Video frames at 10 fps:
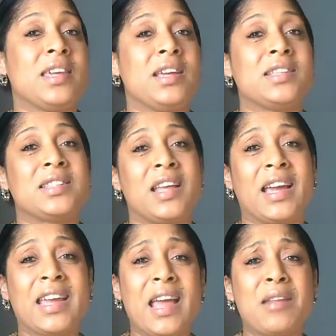things
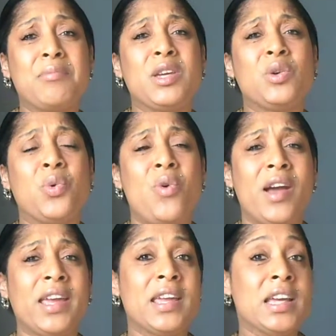that can be
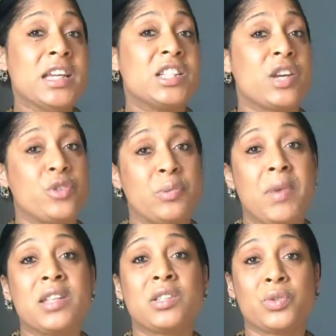quite
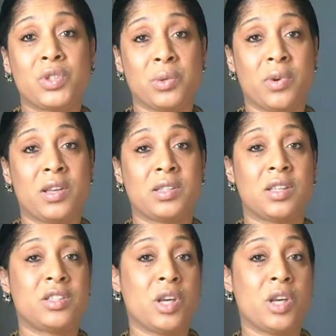detrimental to us.